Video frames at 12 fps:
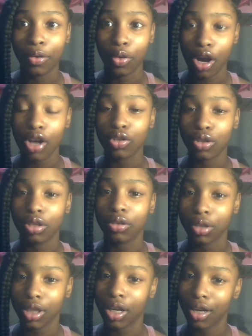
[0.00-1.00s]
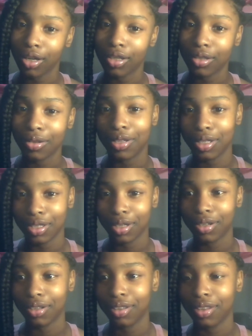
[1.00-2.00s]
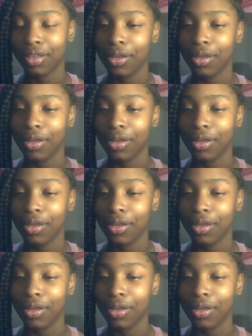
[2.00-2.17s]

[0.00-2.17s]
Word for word: 103 years on this earth.